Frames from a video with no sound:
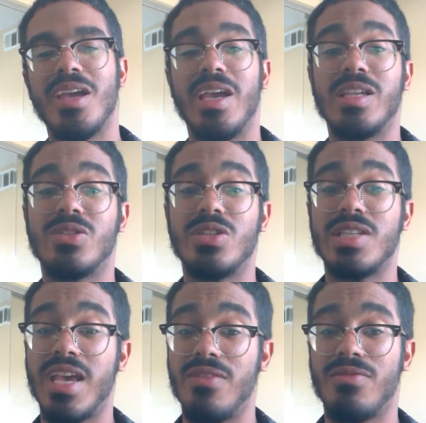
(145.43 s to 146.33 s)
is to
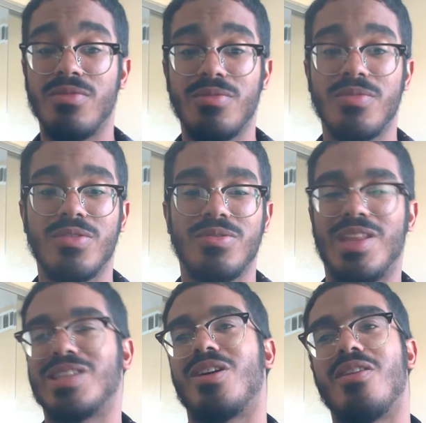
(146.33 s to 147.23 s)
save.
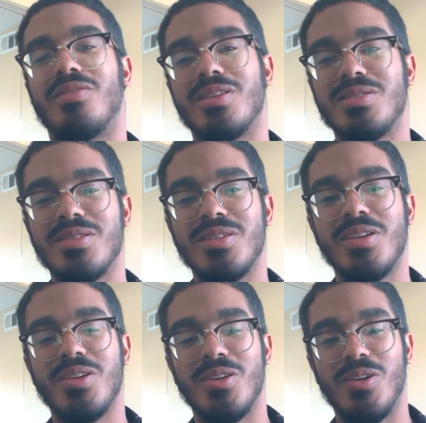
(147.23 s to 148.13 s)
That's obvious,
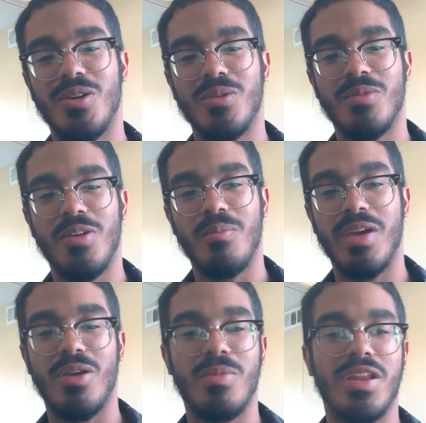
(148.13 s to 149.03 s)
you know,
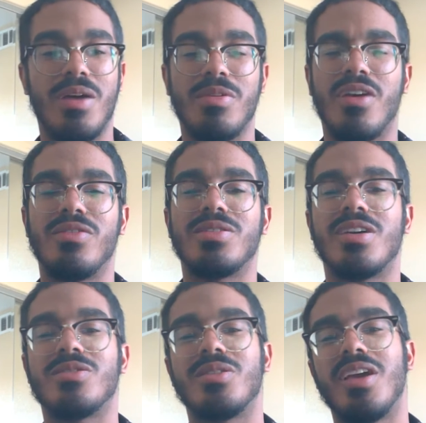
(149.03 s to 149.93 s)
may or may not be obvious.
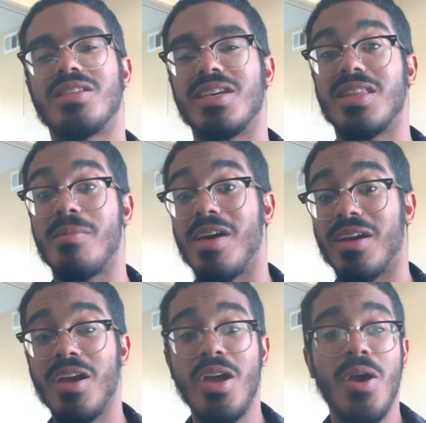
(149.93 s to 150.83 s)
Actually, I take that
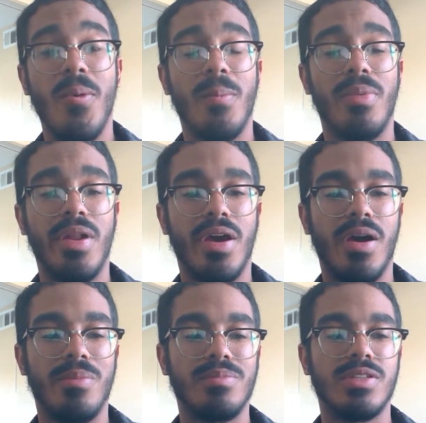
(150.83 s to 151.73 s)
back. But
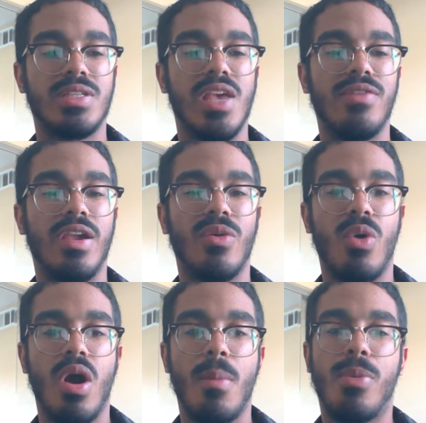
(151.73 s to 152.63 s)
um, saving
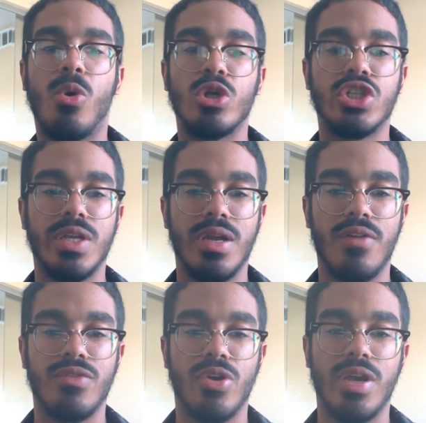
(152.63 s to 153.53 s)
a portion
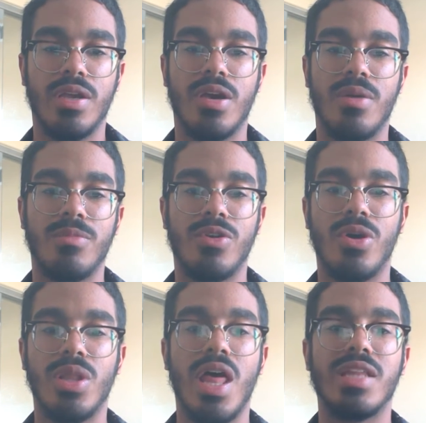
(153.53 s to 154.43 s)
of your income, you
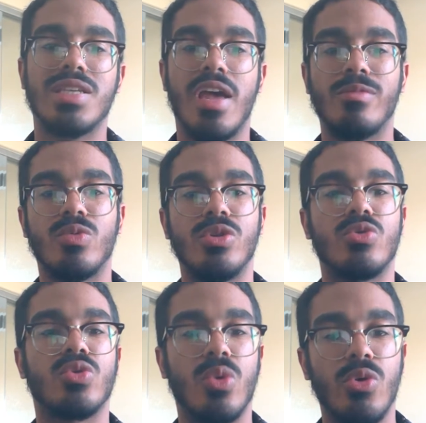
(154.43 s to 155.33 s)
know, a lot of times when you
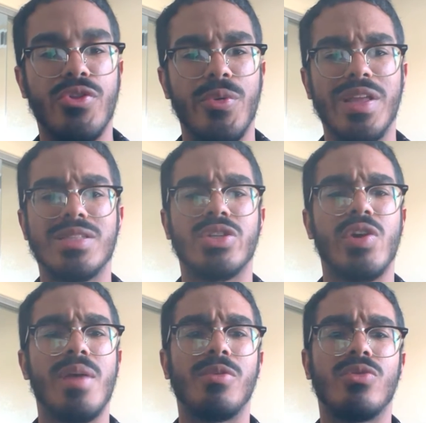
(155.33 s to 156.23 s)
scroll through
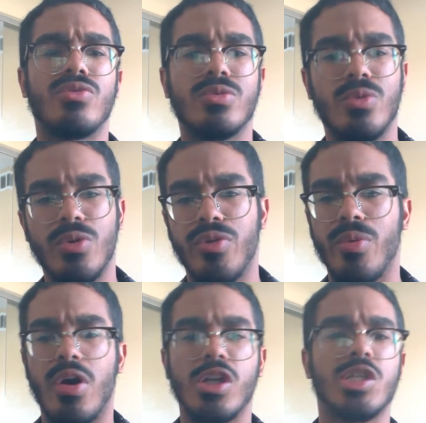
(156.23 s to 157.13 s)
Instagram and you scroll
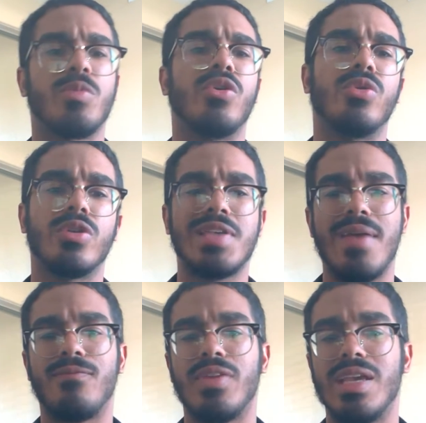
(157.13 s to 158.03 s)
through entrepreneur
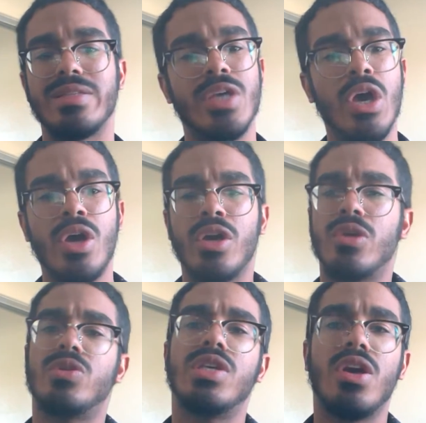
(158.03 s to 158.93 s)
type feeds,
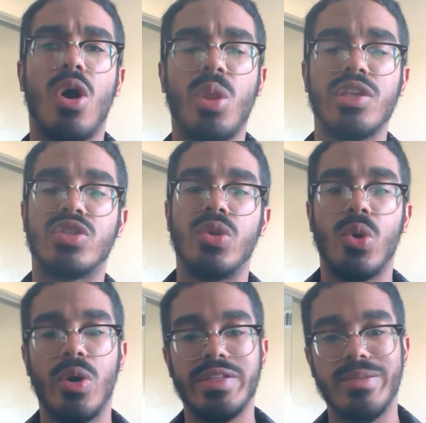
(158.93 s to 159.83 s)
you see all this
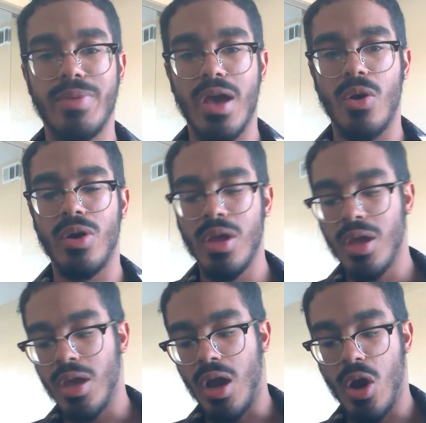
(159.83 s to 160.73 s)
noise about,
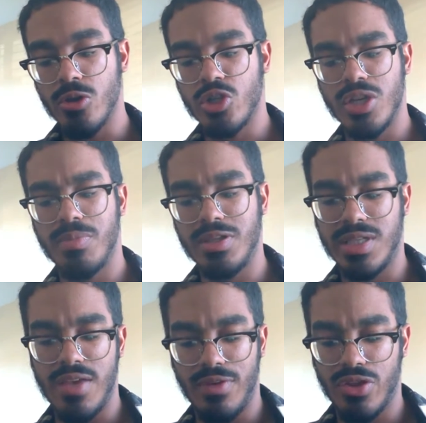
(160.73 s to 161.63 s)
oh, you should be
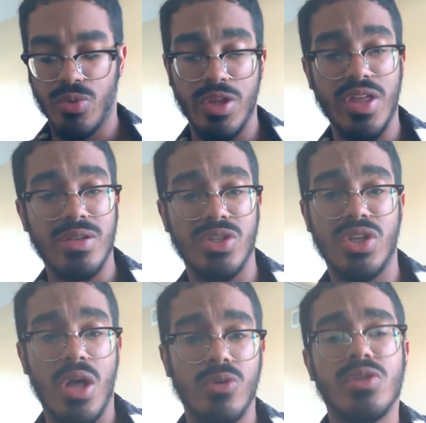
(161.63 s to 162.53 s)
saving three thousand
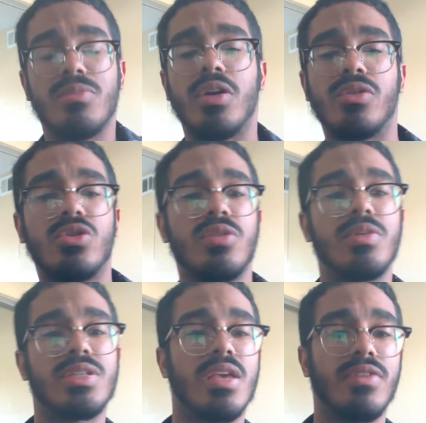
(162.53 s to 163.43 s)
dollars a month. You should
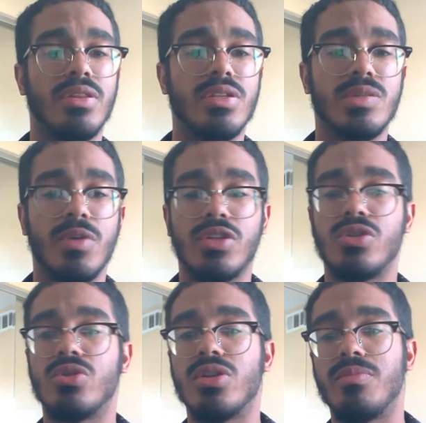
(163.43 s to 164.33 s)
be saving this much.
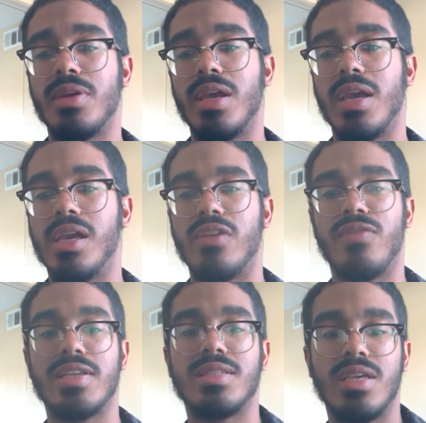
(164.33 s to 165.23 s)
You should be
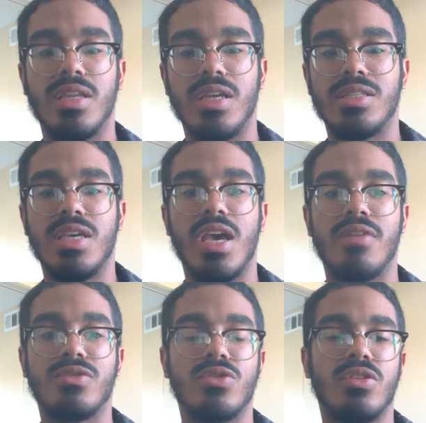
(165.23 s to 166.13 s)
investing in E T
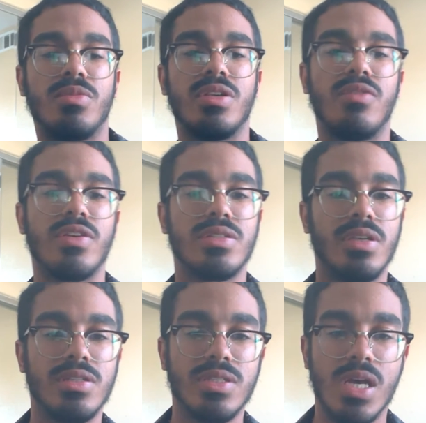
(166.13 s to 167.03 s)
Fs. You should be investing
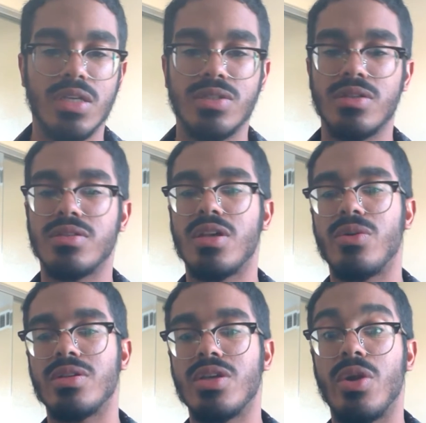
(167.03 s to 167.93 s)
in stocks, et
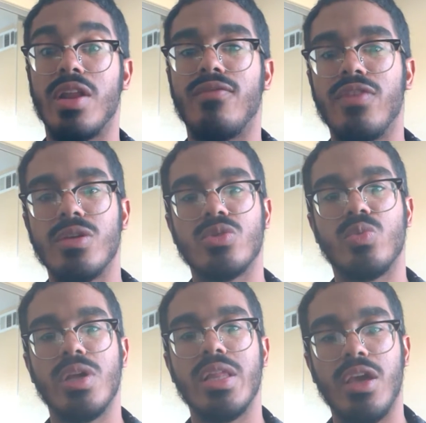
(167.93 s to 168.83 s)
cetera, et cetera. And it feels
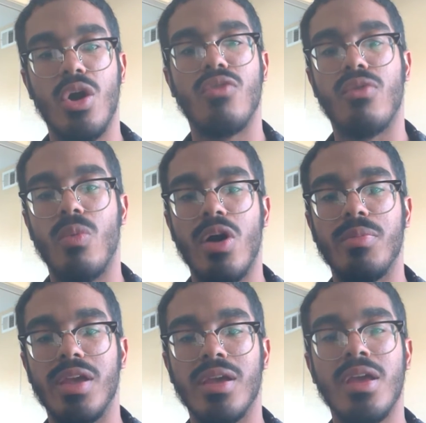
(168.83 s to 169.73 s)
really
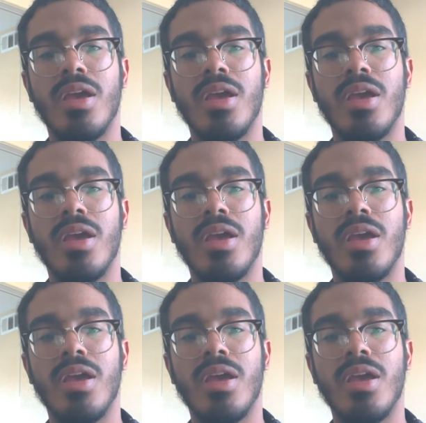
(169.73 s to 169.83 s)
overwhelming